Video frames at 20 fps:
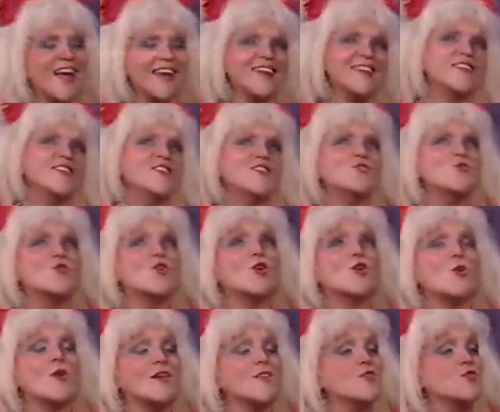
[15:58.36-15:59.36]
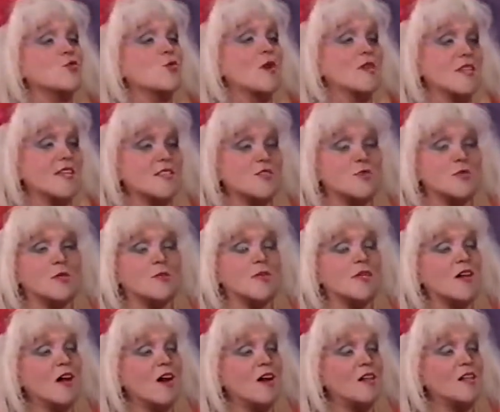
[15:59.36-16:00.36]
And you go into what it will
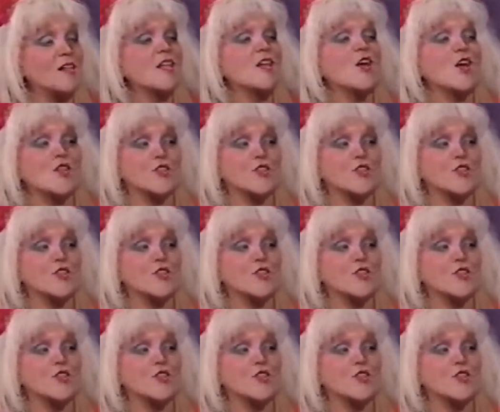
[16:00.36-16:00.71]
be called